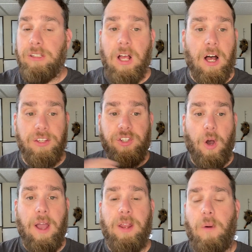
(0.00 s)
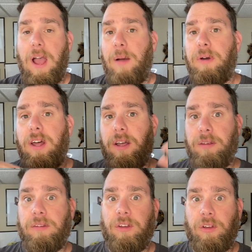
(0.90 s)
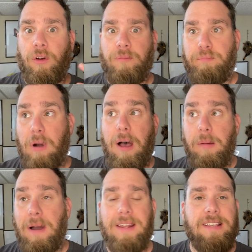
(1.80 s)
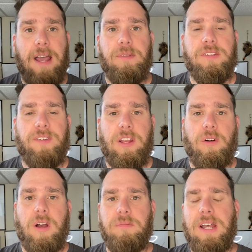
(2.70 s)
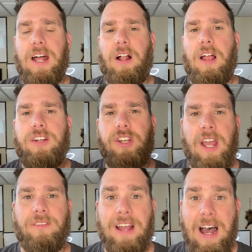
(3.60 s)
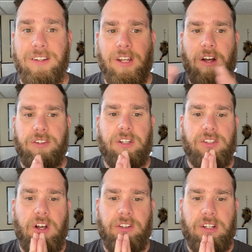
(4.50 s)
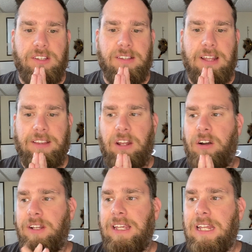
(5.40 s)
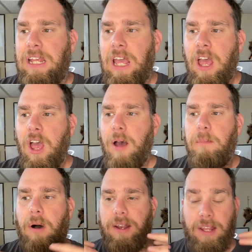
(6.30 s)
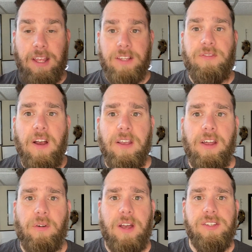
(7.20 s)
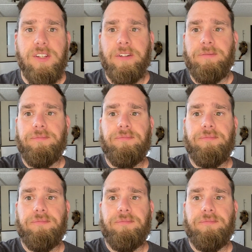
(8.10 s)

Uh, so anyway, I'm going to, probably by the time this video comes out, I'll actually have gotten Celtic salt because it's not that hard to get. But it's very interesting.